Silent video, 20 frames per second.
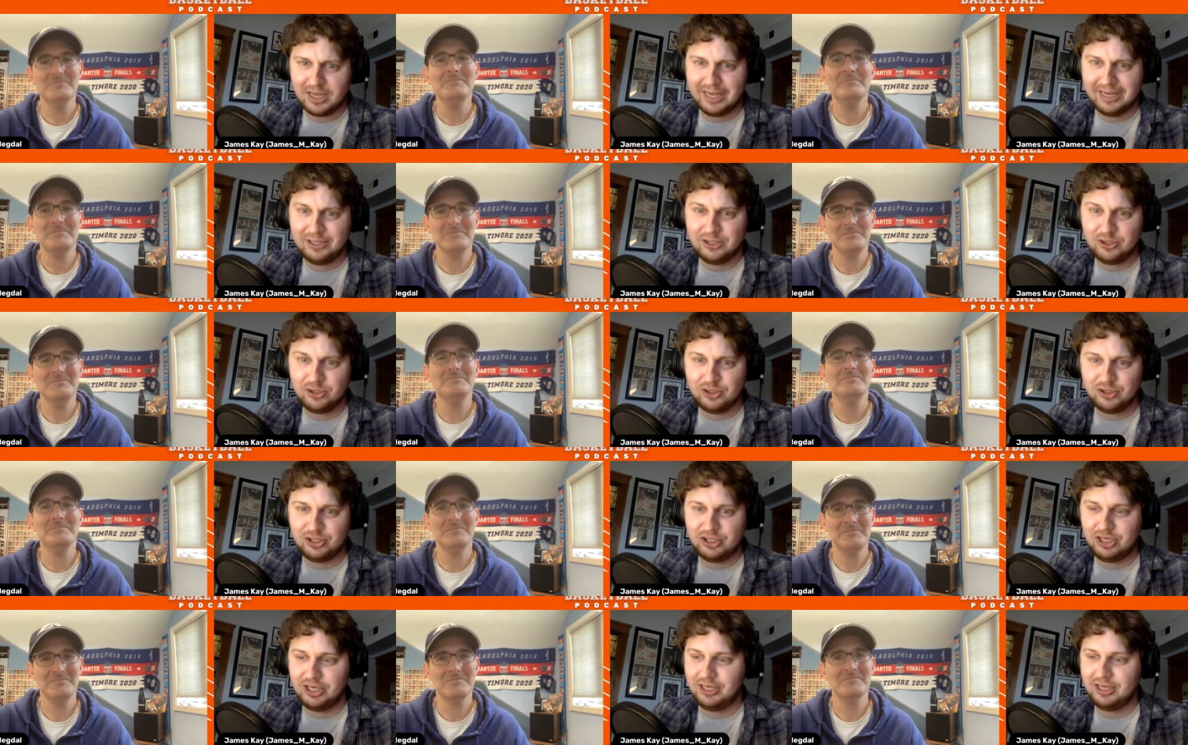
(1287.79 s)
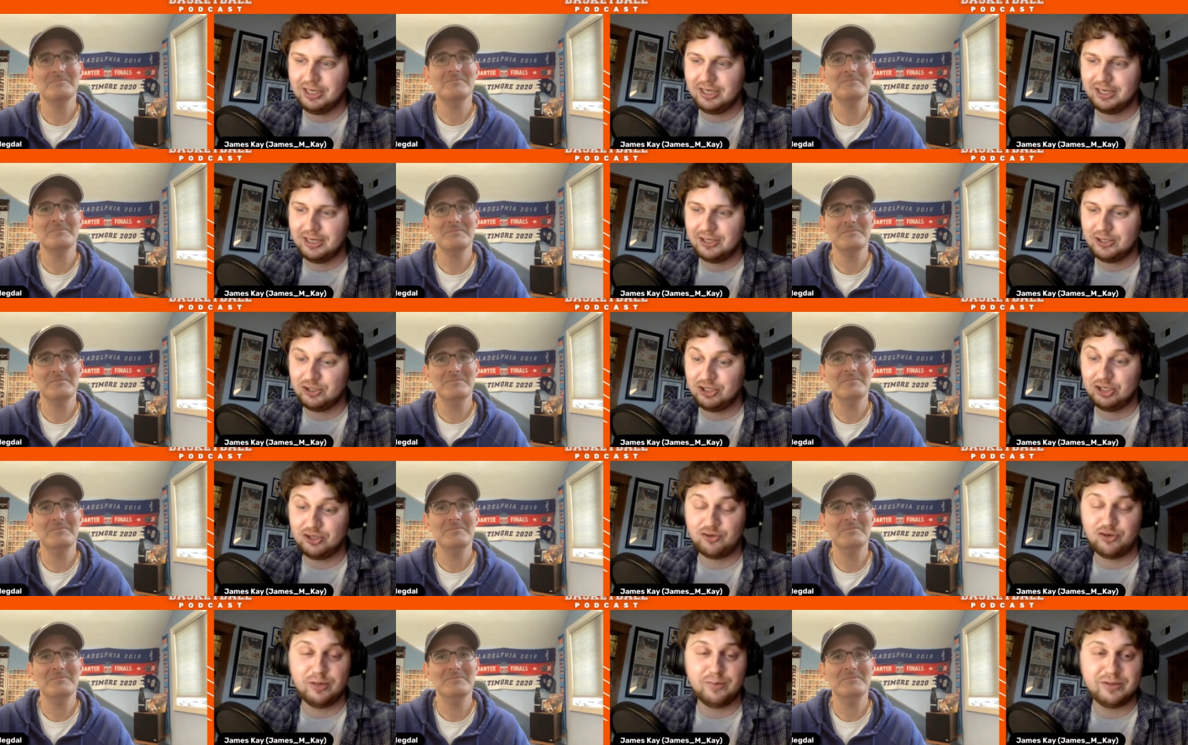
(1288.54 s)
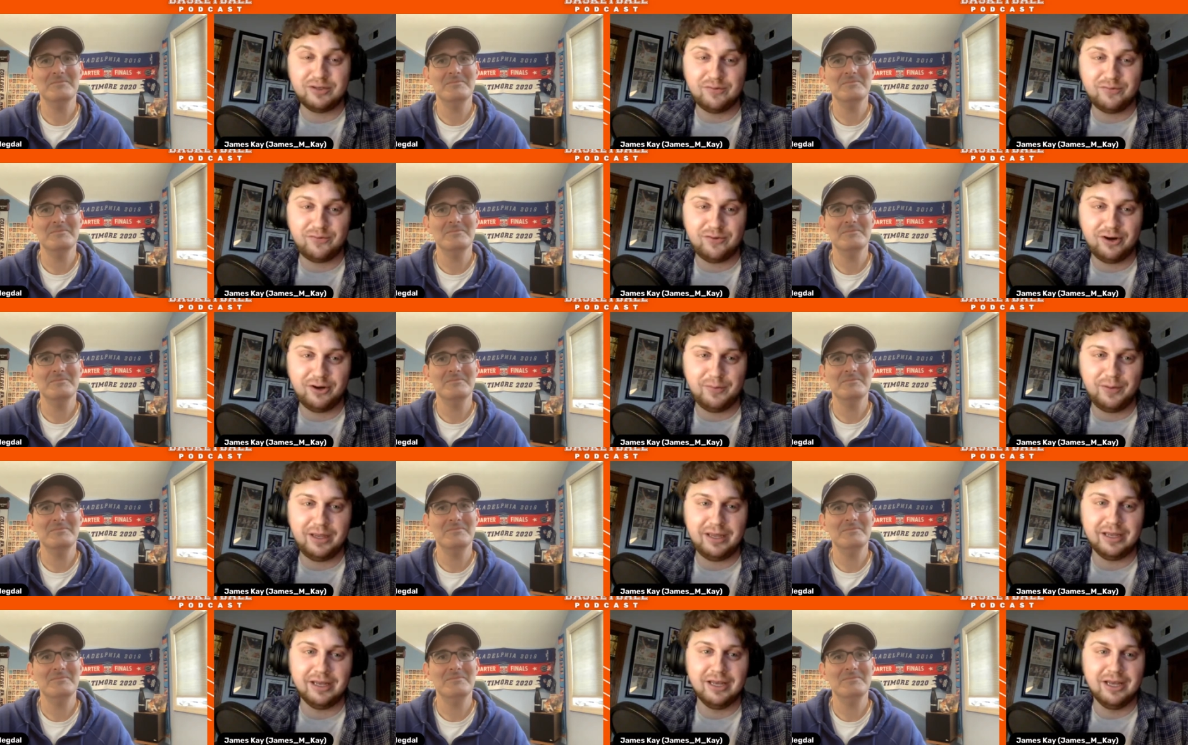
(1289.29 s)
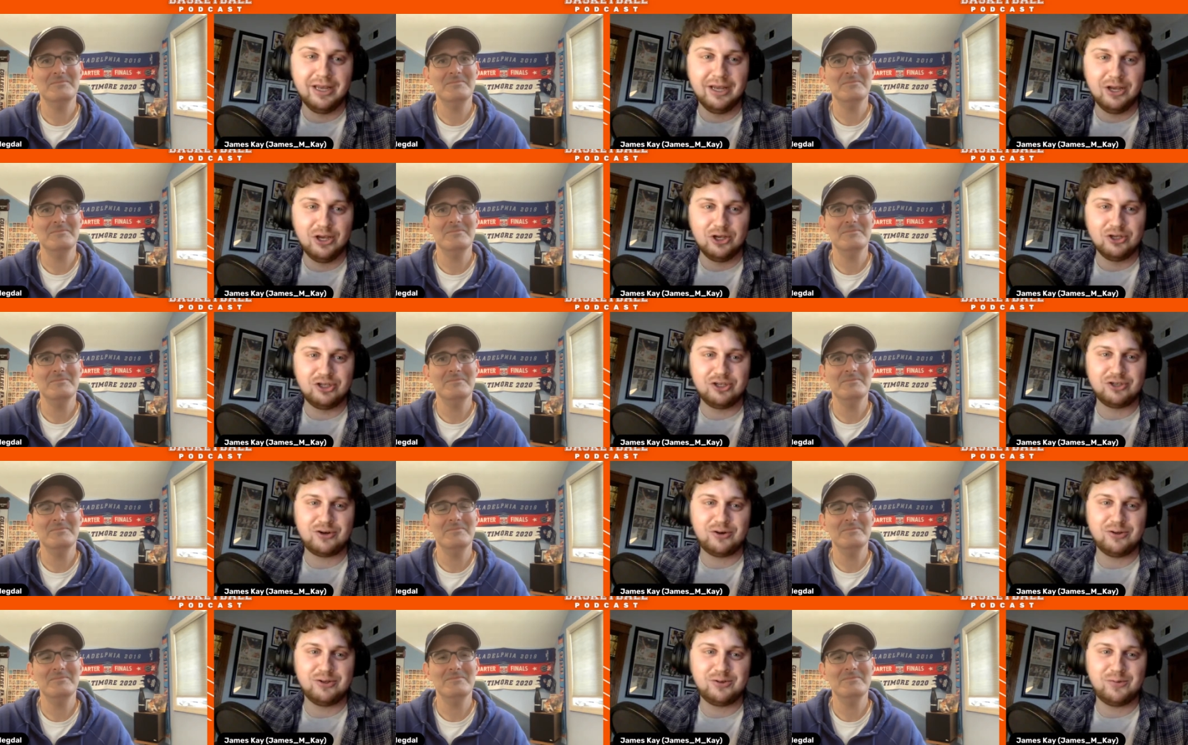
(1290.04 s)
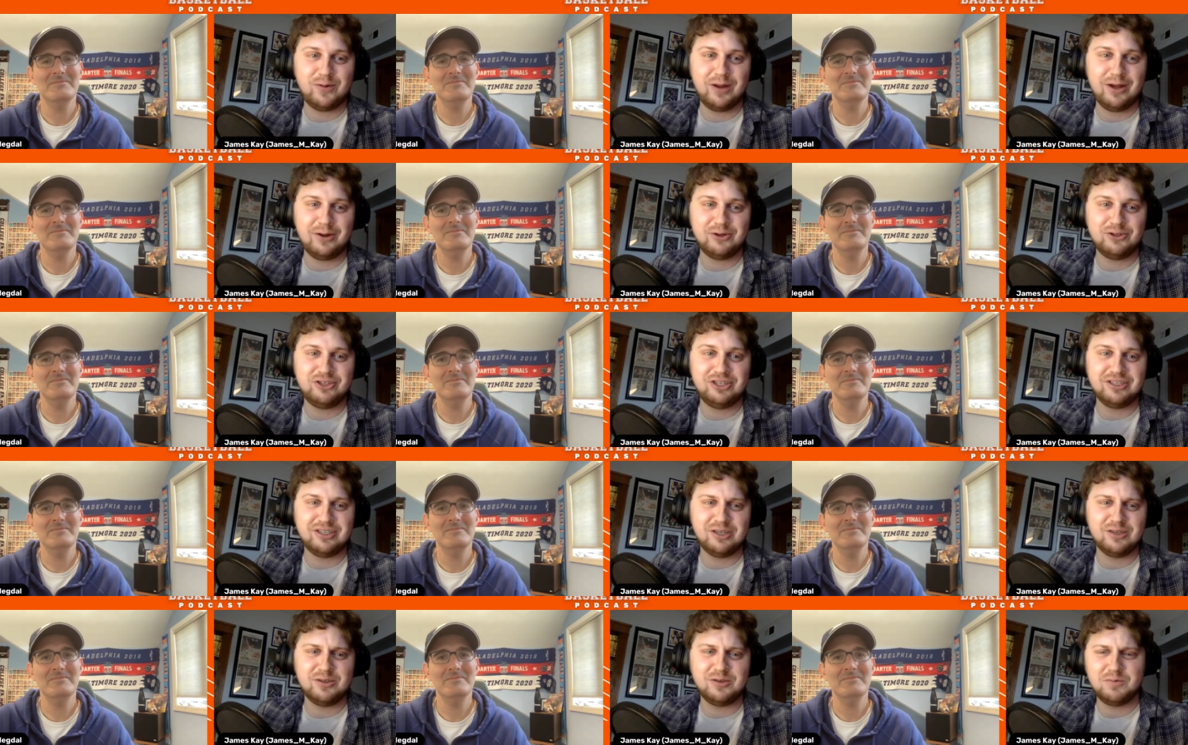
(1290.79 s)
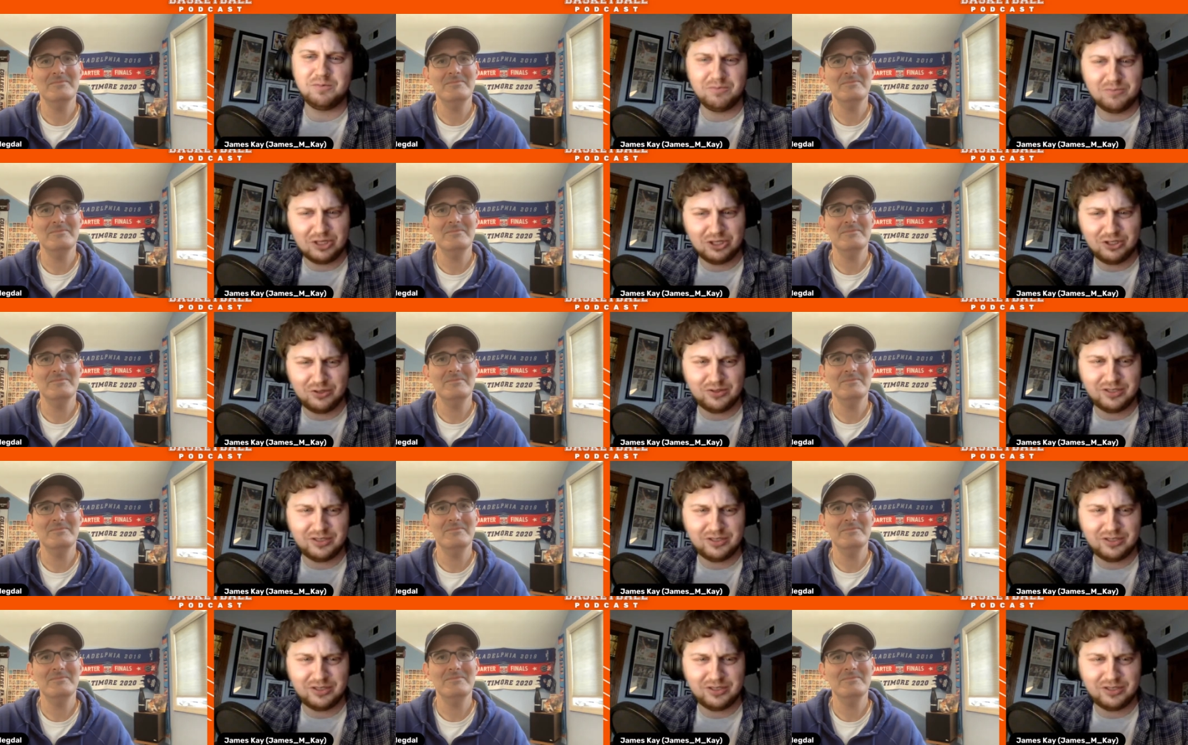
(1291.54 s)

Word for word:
Speaker 1: and she, uh, she trips in front of me. She turns around and she says, did